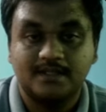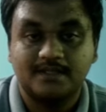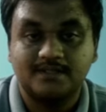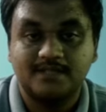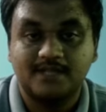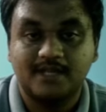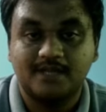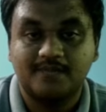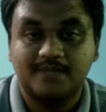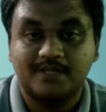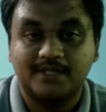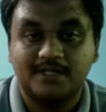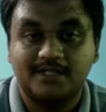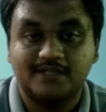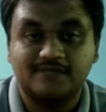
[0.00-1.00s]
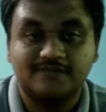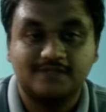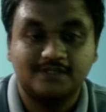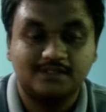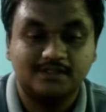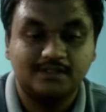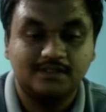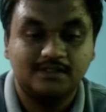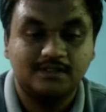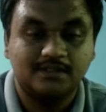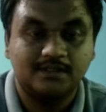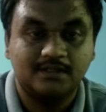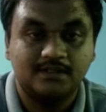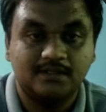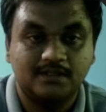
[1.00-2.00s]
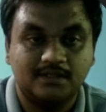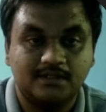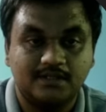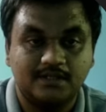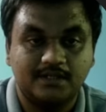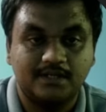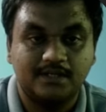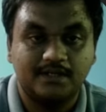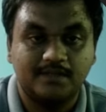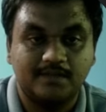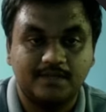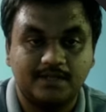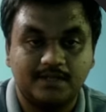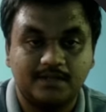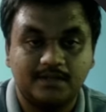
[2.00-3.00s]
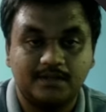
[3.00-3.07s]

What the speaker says: Second button is for decrement.